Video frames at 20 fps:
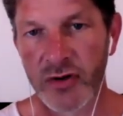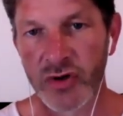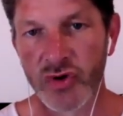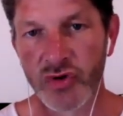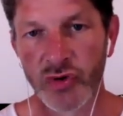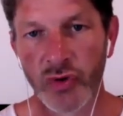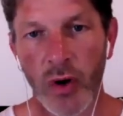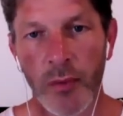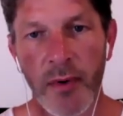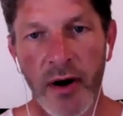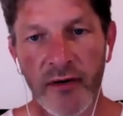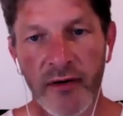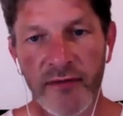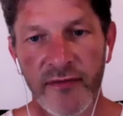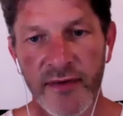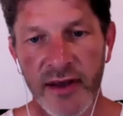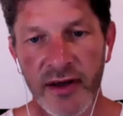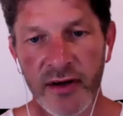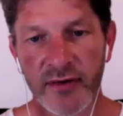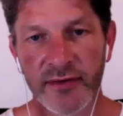drum our
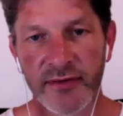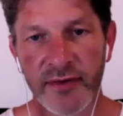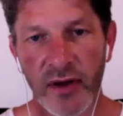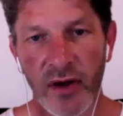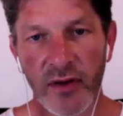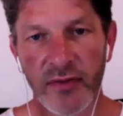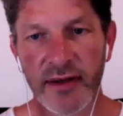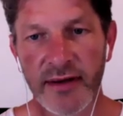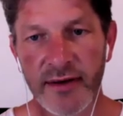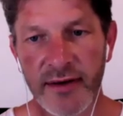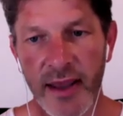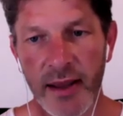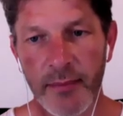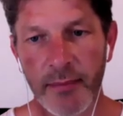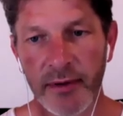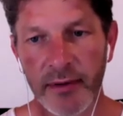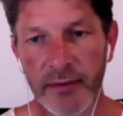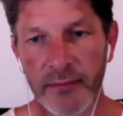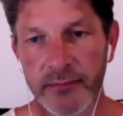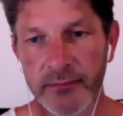fingers on the
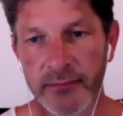table.